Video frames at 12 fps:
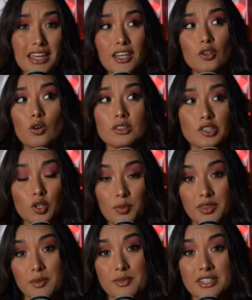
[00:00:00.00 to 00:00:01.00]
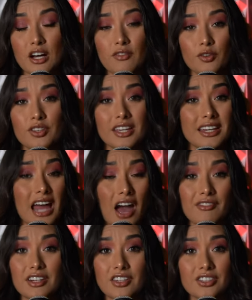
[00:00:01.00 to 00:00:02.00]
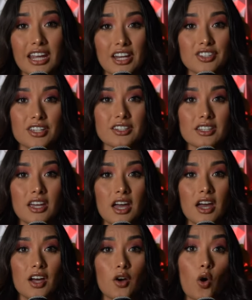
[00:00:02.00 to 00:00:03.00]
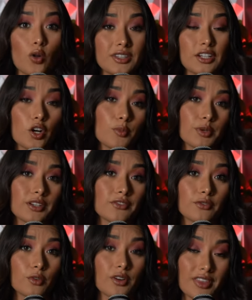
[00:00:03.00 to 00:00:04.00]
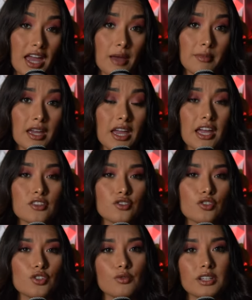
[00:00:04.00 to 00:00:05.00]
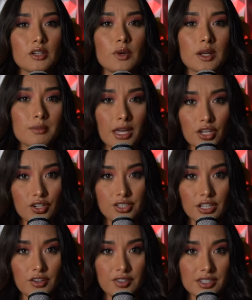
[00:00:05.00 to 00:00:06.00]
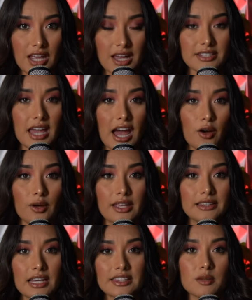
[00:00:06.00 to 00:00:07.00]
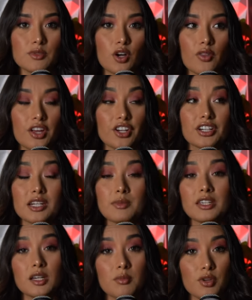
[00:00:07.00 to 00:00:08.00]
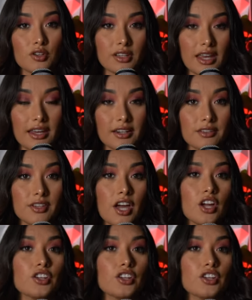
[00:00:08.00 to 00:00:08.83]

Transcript: They could hold it open themselves, or they could have another agent hold it open for them. And so you really want to make yourself stand out and let them know that you're going to be communicative.